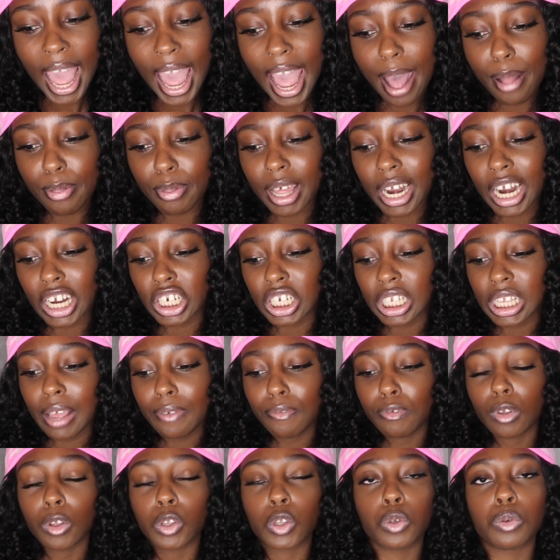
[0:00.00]
And then I just have
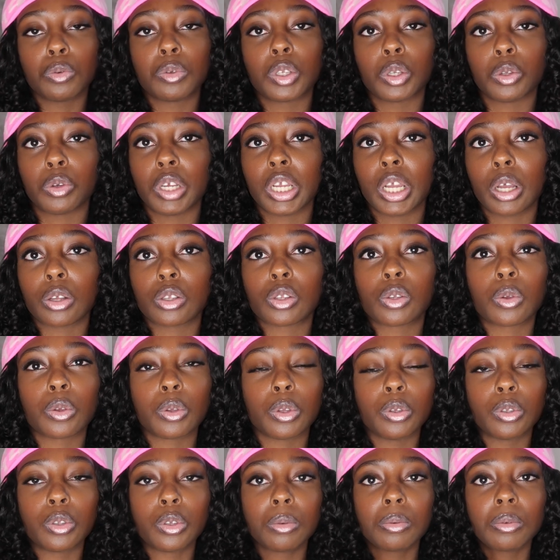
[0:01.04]
YouTube Studio. So
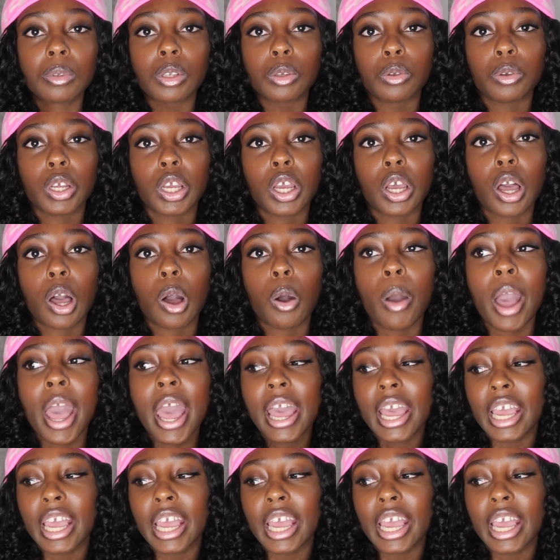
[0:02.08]
YouTube Studio